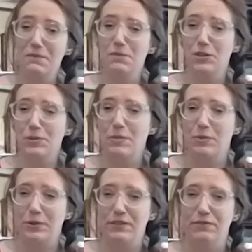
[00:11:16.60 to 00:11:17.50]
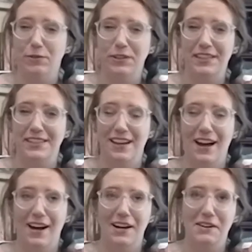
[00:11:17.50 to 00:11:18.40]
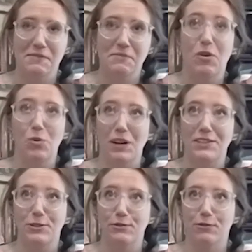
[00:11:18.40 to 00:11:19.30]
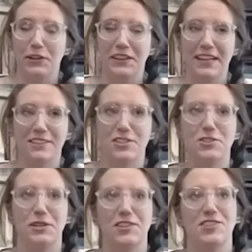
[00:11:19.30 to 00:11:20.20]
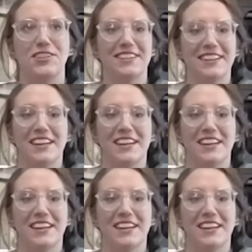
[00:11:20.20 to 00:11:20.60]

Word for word: think most people would avoid, um, yeah. want to avoid that situation.